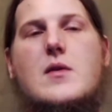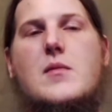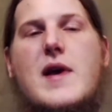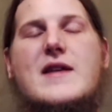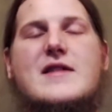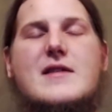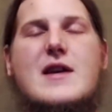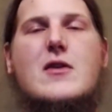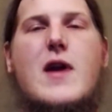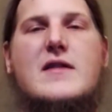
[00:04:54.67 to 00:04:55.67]
basically
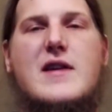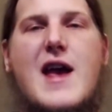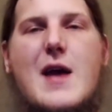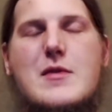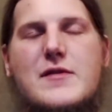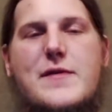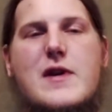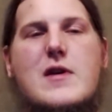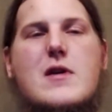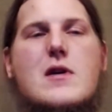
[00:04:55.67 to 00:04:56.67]
it creates an
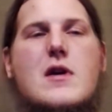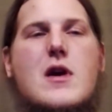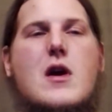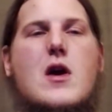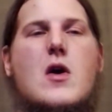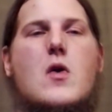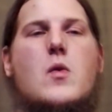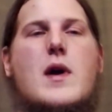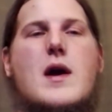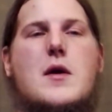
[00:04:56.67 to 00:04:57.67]
atmosphere
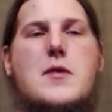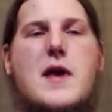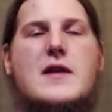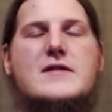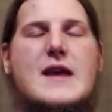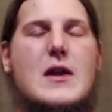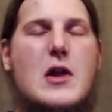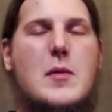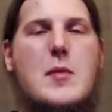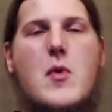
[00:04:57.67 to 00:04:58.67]
where things get a
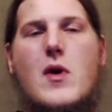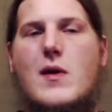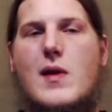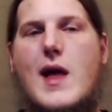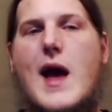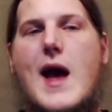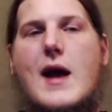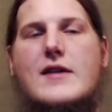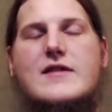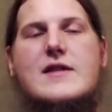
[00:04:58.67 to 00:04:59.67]
little bit more
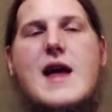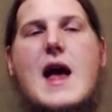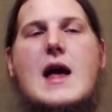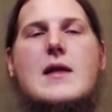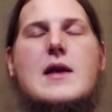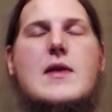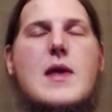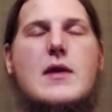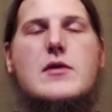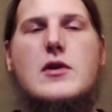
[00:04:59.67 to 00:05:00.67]
lax. Not in
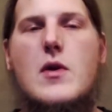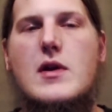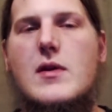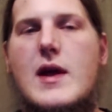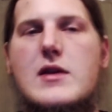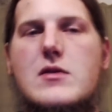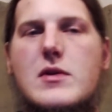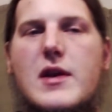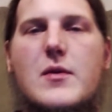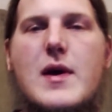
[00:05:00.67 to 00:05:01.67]
that they're going to let you
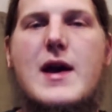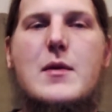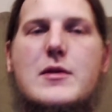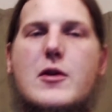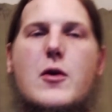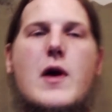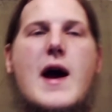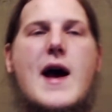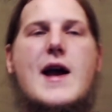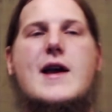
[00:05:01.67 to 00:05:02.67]
get away with
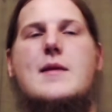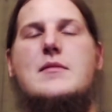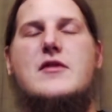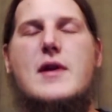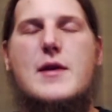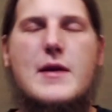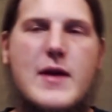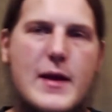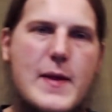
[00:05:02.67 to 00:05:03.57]
crimes or anything like